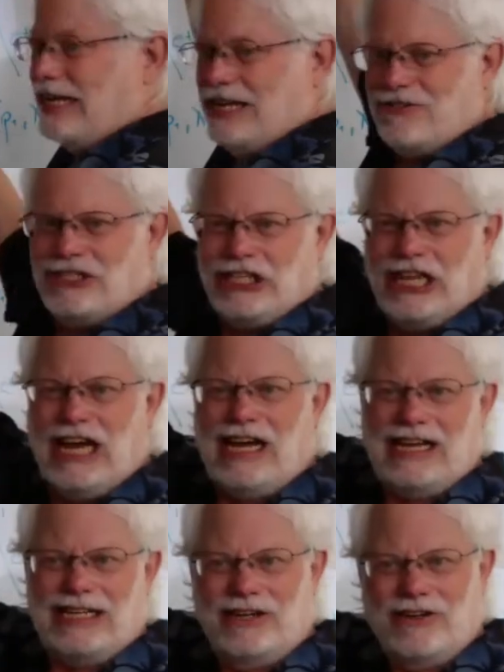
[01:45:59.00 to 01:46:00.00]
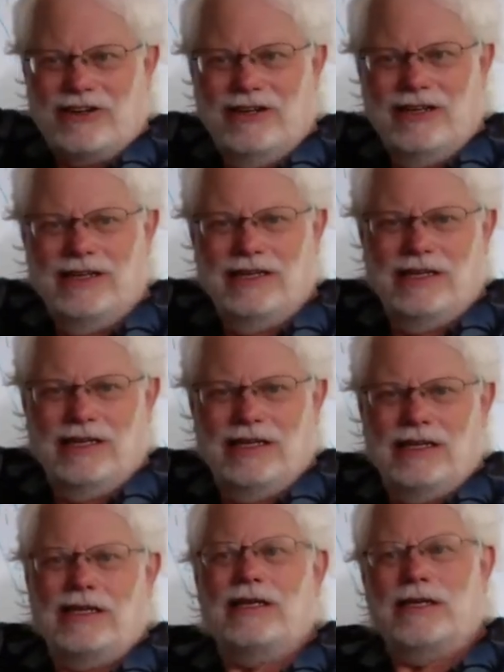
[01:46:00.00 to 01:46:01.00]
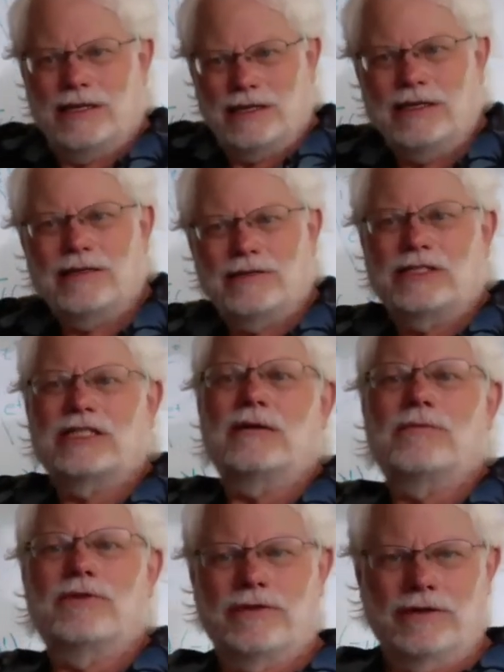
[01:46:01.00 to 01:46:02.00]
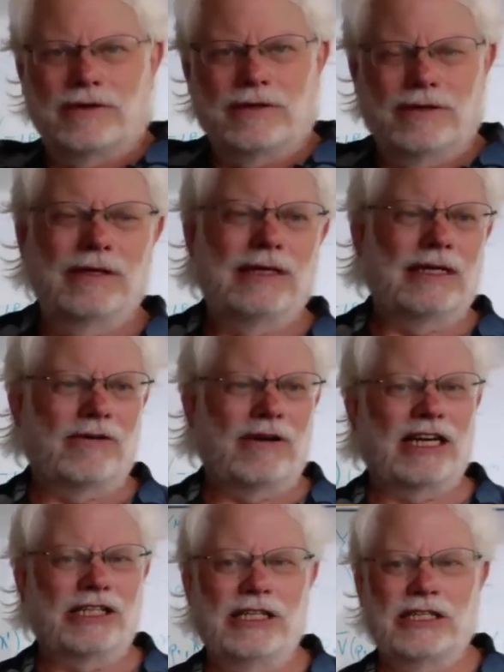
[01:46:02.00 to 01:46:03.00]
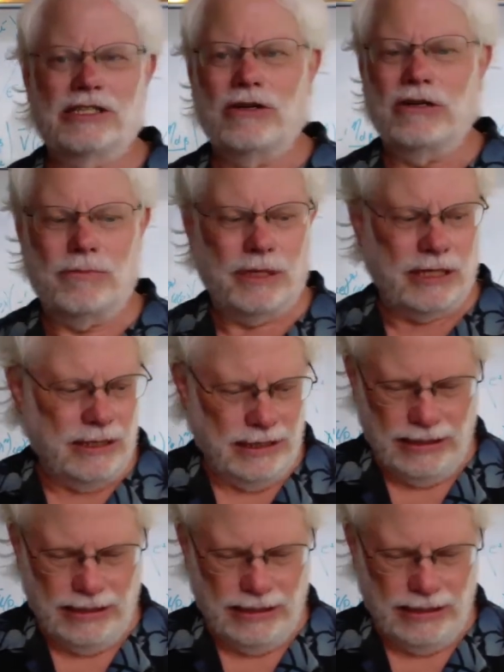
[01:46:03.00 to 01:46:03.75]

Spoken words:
energy higher, some of the interaction is going to be